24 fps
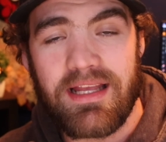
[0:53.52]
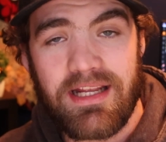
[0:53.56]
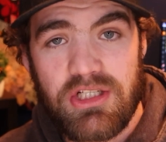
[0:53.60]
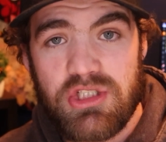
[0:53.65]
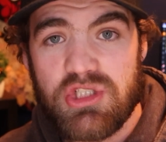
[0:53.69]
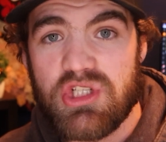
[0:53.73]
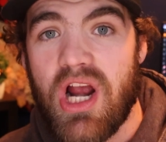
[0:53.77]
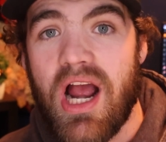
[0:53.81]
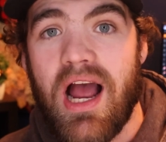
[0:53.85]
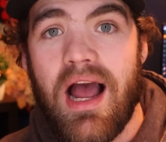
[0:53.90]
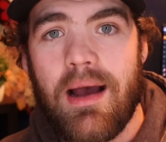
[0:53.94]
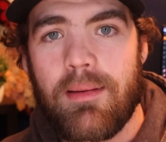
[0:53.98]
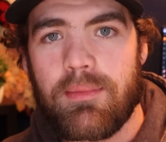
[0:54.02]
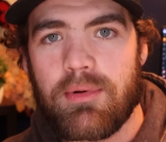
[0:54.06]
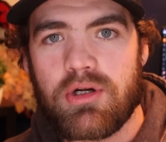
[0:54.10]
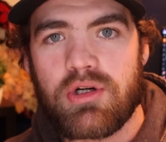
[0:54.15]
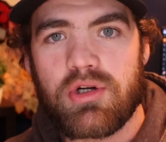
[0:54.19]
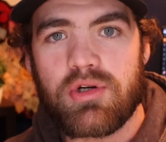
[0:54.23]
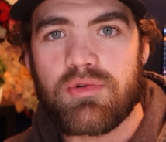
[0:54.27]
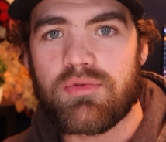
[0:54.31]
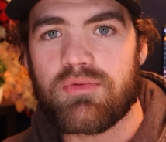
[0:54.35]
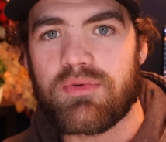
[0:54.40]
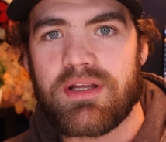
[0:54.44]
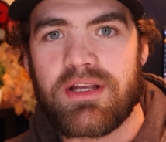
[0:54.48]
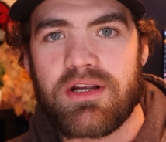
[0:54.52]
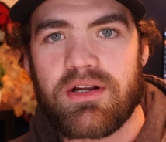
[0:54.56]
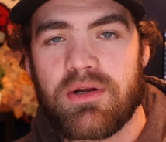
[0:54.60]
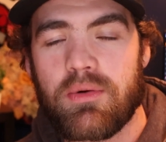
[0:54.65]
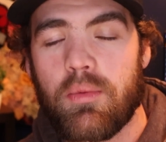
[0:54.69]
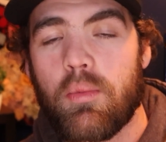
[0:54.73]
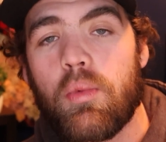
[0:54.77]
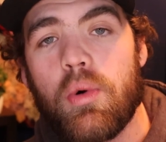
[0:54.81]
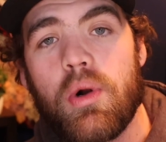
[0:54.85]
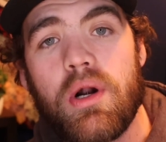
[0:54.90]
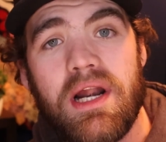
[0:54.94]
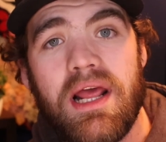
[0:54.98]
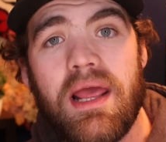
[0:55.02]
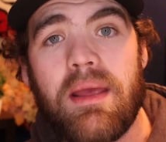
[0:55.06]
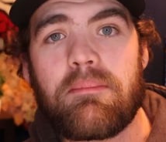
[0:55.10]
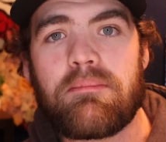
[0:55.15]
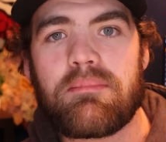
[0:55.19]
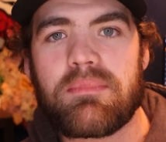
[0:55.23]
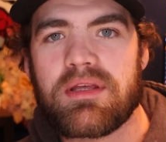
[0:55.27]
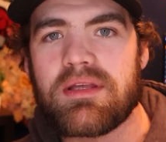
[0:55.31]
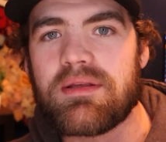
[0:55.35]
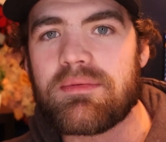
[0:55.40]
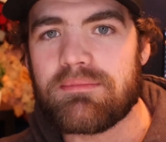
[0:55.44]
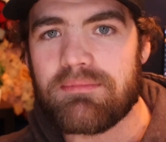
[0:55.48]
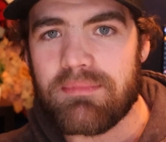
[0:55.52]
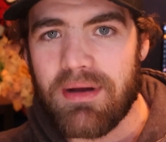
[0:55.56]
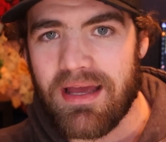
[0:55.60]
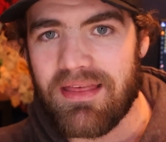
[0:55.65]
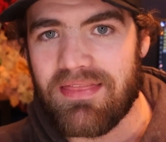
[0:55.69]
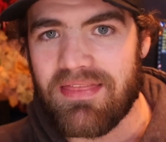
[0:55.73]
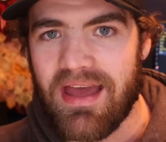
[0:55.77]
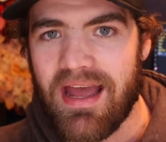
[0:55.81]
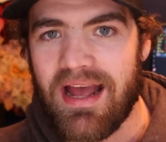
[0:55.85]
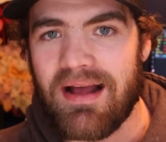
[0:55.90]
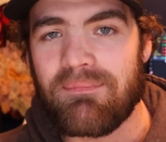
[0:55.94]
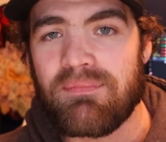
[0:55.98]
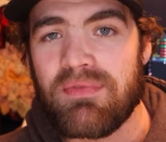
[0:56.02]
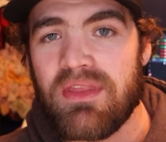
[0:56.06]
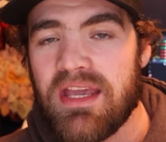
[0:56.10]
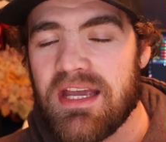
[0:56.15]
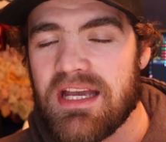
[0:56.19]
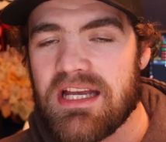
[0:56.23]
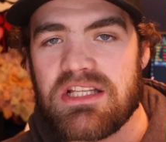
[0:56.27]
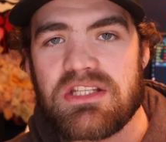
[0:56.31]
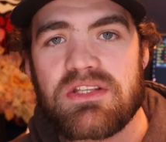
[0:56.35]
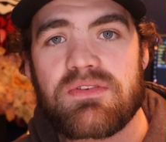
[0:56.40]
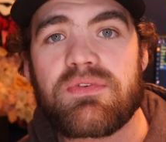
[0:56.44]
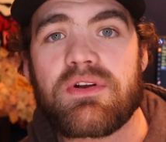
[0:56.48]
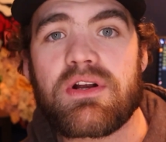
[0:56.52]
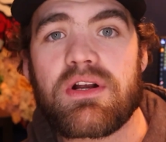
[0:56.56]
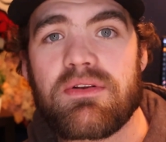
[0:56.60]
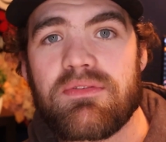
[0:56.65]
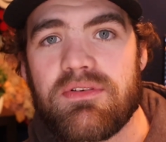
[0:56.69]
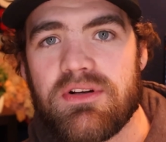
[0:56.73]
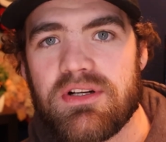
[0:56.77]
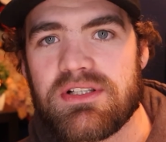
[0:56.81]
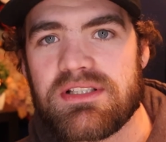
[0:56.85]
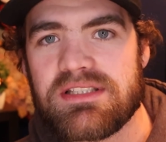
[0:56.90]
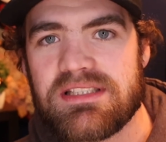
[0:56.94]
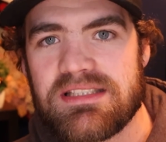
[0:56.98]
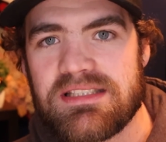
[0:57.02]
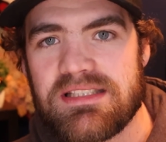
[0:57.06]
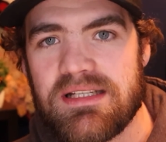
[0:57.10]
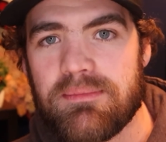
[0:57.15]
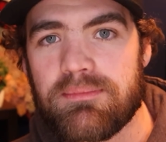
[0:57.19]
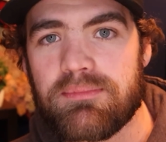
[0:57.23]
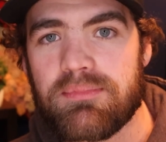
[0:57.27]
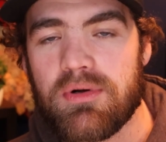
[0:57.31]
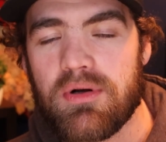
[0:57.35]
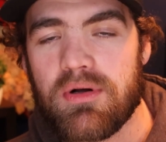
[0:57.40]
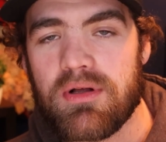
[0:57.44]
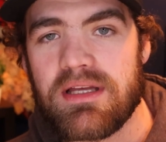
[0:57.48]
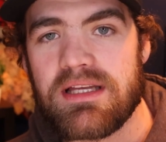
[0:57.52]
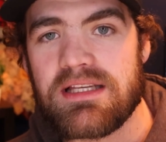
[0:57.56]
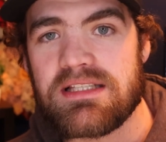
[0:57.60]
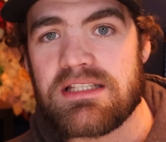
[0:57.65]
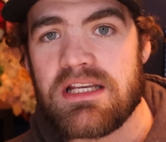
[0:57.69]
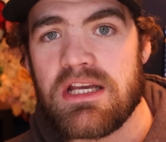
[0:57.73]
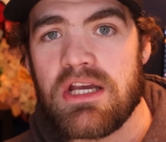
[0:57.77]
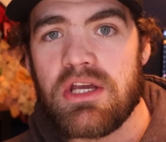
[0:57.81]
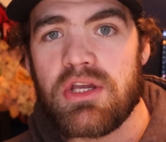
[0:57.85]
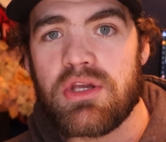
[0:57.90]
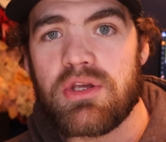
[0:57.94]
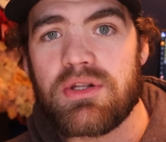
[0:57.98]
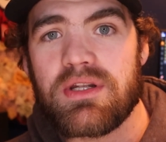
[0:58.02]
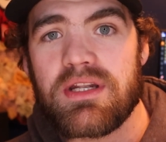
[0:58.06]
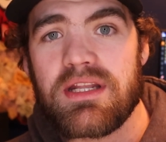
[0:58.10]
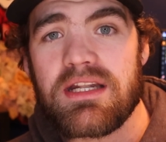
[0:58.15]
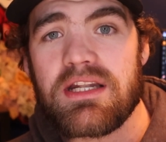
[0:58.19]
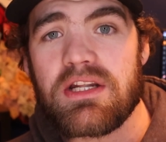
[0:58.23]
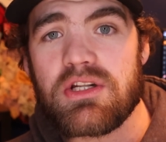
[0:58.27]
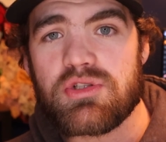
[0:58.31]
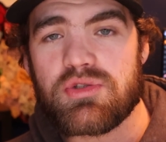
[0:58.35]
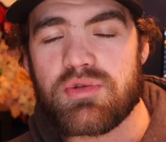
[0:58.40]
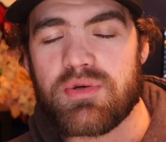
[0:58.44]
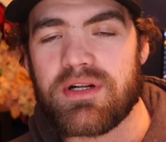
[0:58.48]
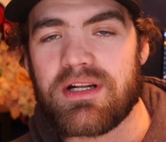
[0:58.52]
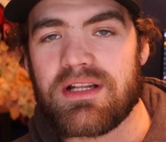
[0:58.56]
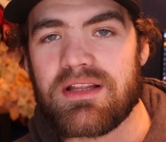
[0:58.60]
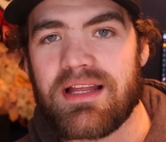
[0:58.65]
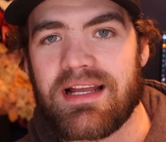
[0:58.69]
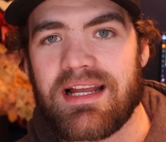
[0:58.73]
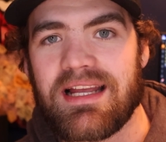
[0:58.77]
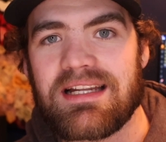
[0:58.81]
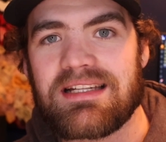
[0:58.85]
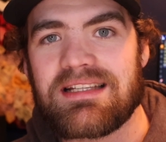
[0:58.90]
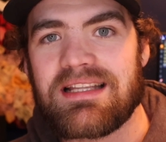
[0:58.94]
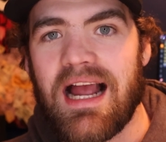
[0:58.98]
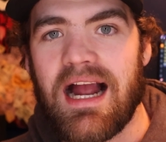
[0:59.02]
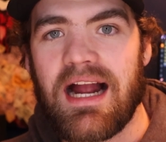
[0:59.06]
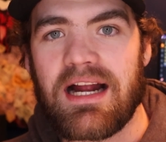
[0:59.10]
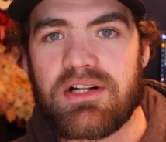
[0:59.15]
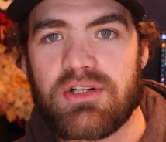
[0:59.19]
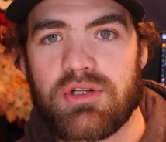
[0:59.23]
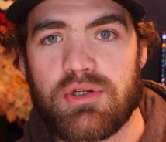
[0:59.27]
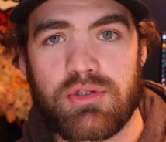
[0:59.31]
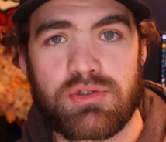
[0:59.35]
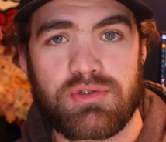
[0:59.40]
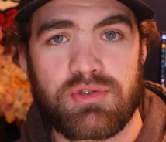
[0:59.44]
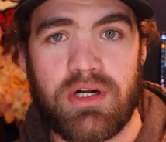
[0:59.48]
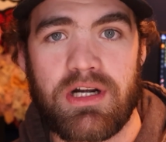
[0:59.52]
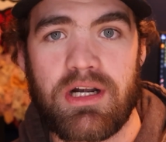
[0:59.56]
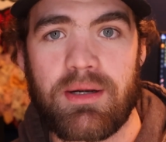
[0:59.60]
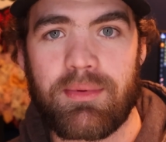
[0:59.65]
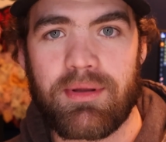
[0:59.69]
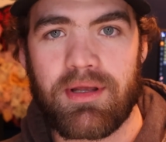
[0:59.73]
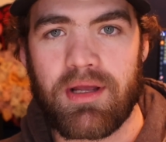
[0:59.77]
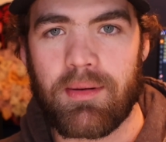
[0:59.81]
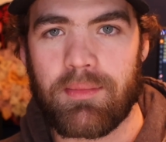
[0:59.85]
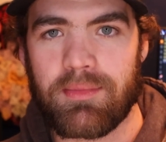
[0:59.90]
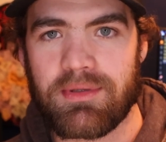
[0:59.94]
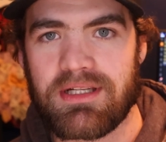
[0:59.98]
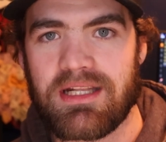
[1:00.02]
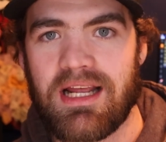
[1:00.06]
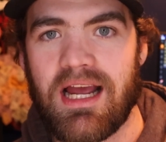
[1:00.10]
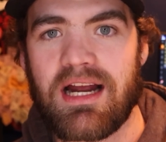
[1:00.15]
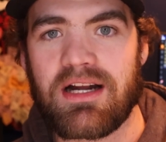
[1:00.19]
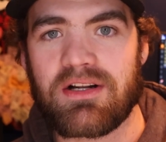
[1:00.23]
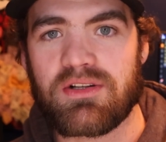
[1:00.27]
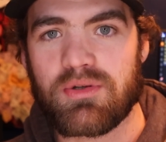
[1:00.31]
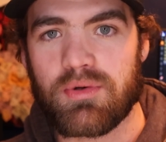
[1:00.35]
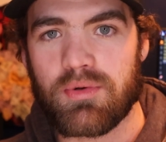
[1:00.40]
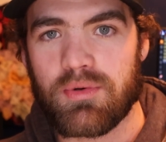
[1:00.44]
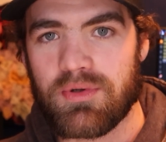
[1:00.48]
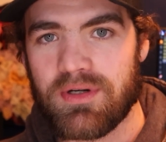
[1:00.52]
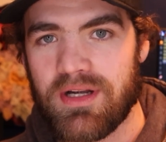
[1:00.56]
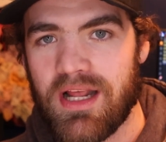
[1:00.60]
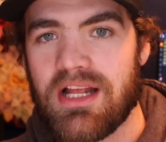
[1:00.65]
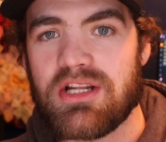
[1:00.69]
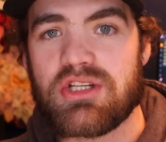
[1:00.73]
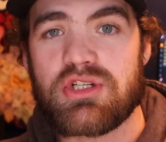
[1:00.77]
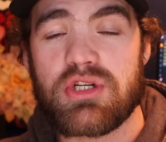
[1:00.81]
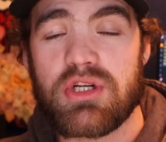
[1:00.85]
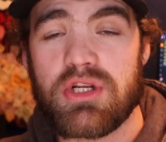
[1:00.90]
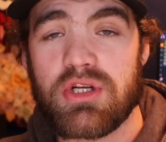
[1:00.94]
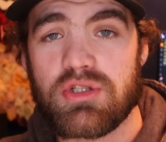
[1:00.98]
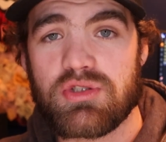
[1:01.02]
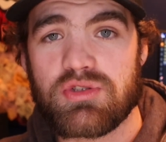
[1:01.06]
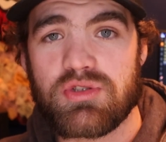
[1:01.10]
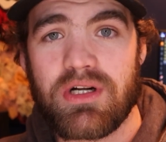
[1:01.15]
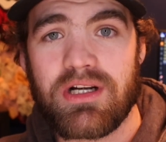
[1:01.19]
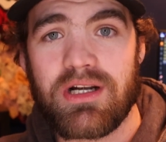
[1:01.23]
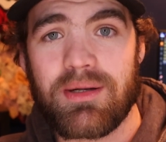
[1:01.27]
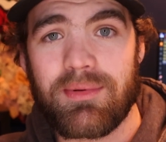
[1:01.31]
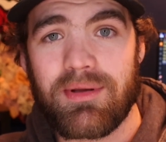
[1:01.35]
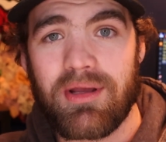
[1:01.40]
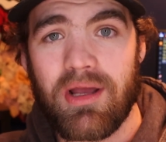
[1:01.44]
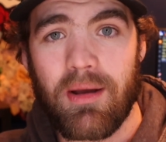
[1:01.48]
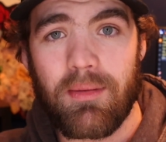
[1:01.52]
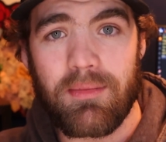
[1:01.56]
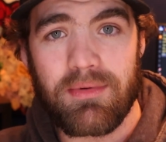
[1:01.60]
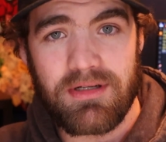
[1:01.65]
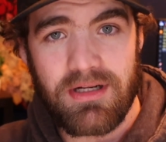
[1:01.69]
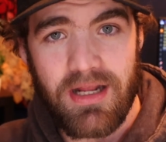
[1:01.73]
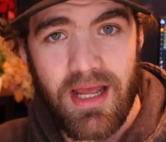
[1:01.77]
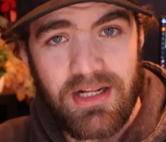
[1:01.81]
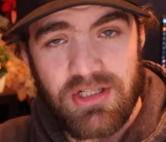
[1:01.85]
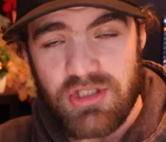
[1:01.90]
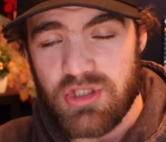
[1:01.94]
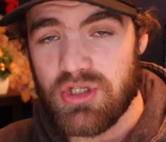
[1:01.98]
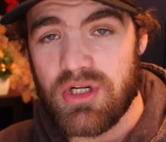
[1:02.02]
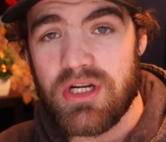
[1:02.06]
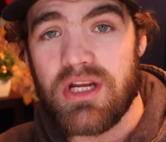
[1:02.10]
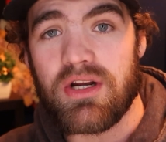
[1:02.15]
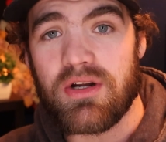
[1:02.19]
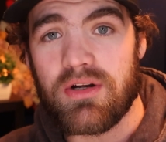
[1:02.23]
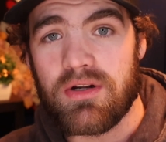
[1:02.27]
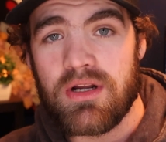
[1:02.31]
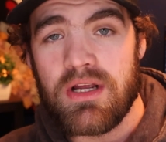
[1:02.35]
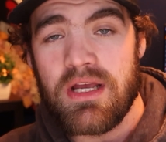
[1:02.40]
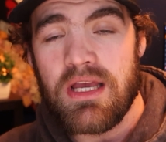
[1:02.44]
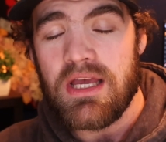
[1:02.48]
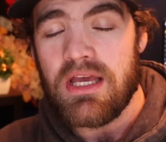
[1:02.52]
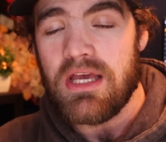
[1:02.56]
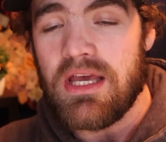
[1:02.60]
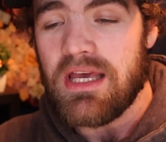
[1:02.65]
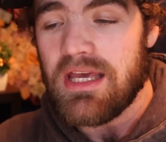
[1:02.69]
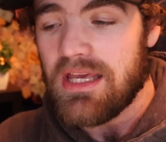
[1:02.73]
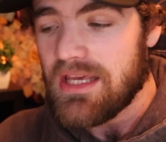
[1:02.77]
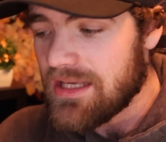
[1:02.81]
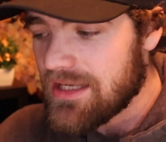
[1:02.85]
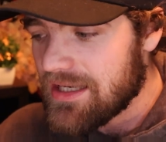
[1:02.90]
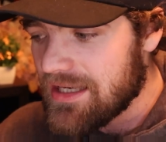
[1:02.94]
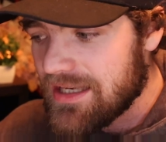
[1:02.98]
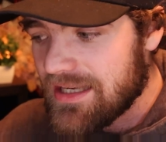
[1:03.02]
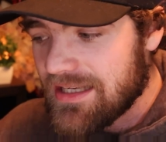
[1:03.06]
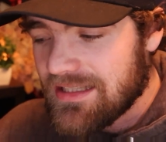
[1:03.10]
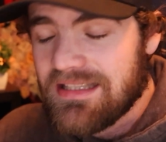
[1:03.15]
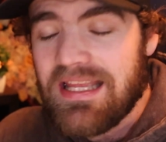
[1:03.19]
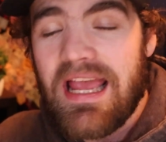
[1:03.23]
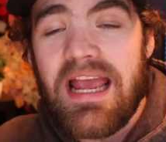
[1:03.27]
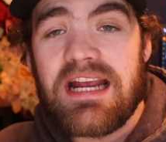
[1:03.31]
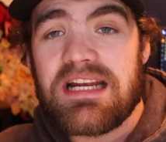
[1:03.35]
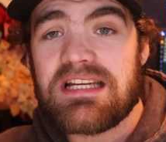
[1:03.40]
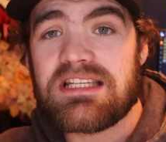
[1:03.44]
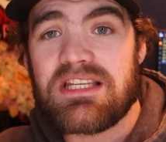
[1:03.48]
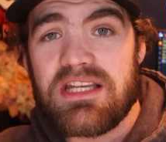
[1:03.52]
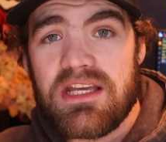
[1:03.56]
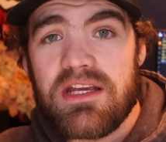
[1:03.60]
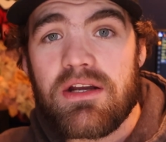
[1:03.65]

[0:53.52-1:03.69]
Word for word: like a job, a career. And what I mean by that, it's very, very simple, is you need to treat it like a doctor trying to become a doctor or an engineer trying to become an engineer. It, it takes